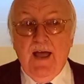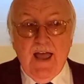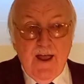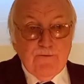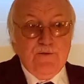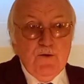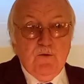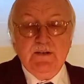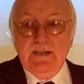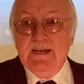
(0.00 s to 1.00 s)

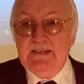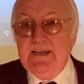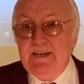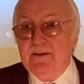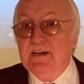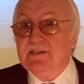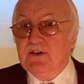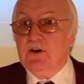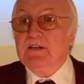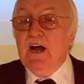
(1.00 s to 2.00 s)
Everybody in here has
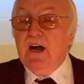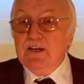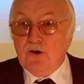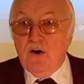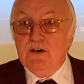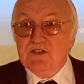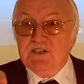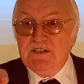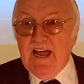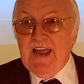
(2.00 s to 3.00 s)
got God's
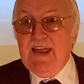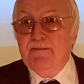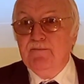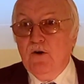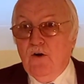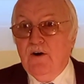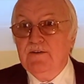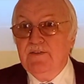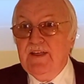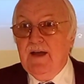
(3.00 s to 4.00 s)
name
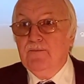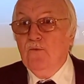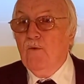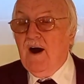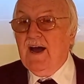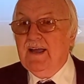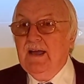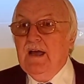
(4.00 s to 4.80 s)
on them. Why?